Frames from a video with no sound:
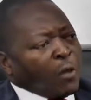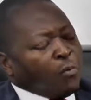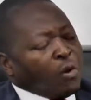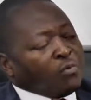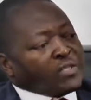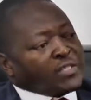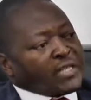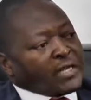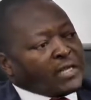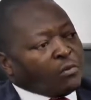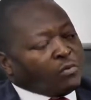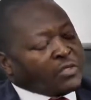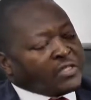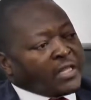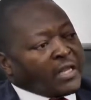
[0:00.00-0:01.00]
When we
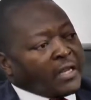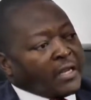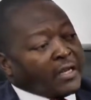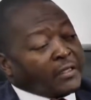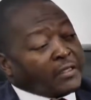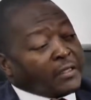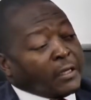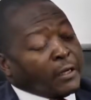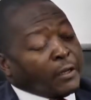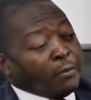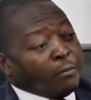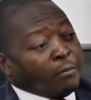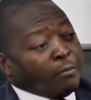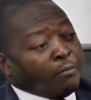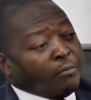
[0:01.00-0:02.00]
started
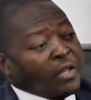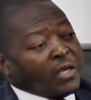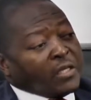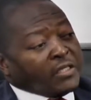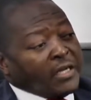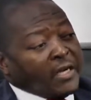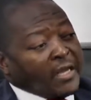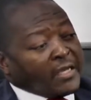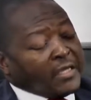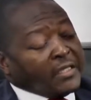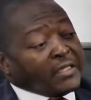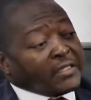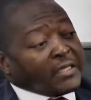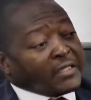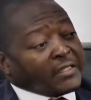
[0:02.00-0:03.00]
the
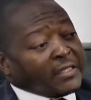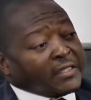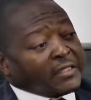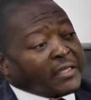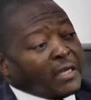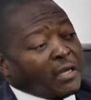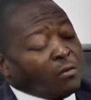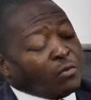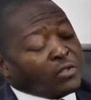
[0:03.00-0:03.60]
Lekki data center.